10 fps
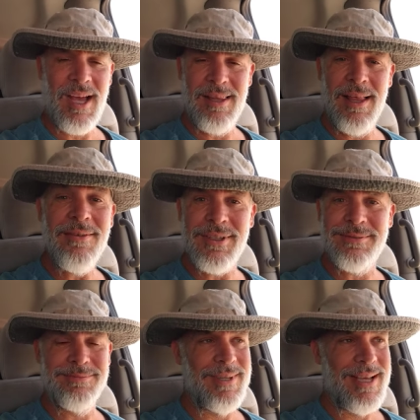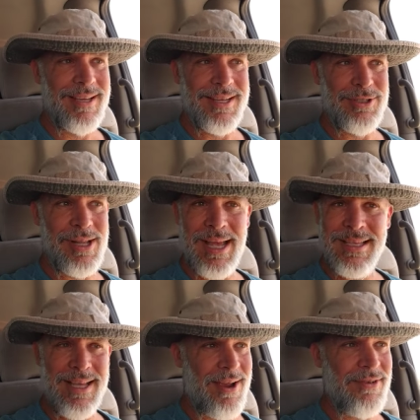I love it. Because
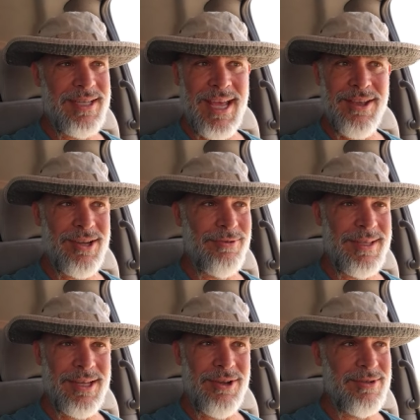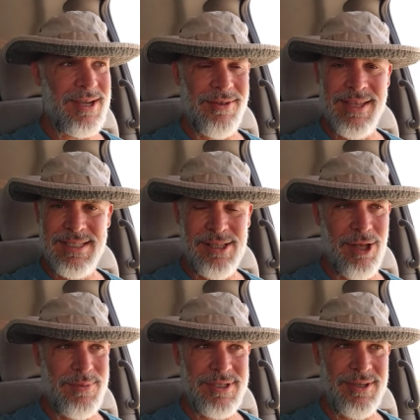like every day you're going to read the news how these
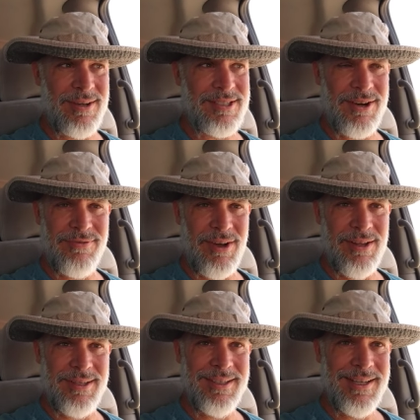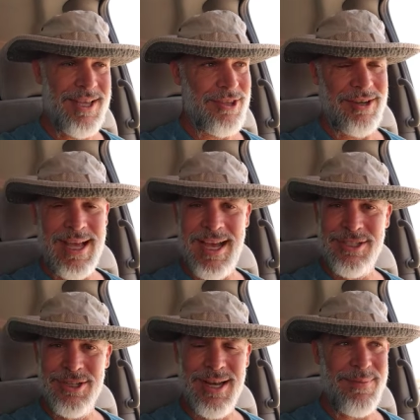globalists are going to start falling. Their
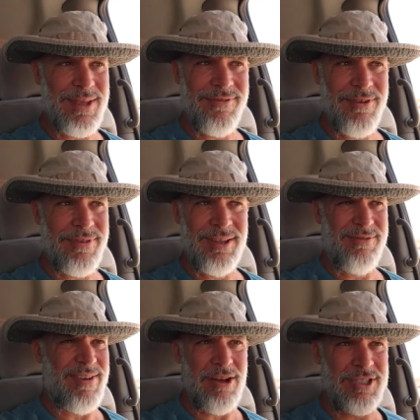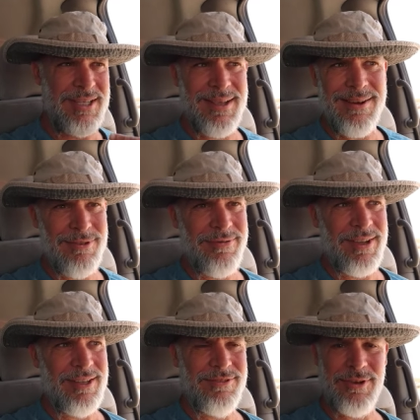lies are going to be revealed. Fauci getting
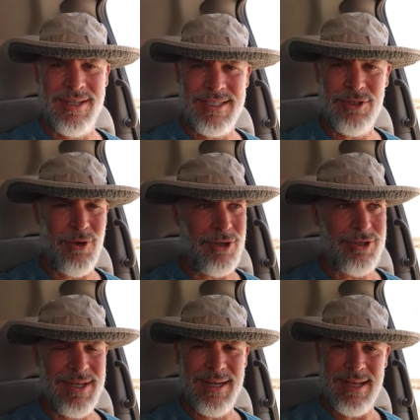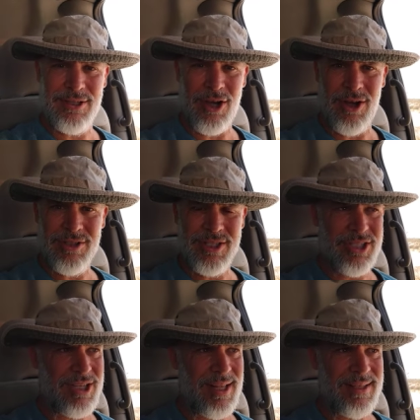revealed for his torturing dogs
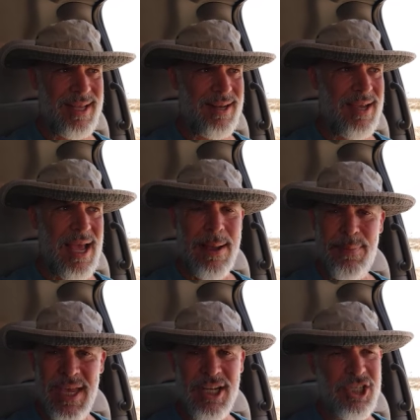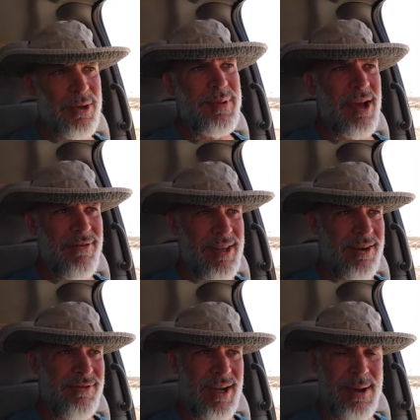and shit like that. PETA should be over
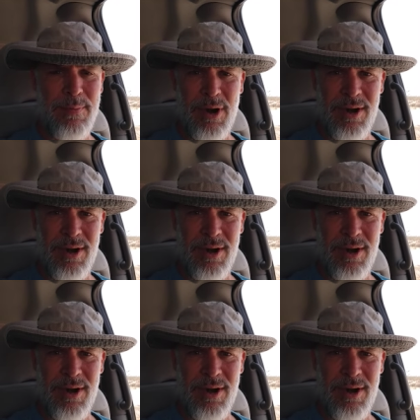there fucking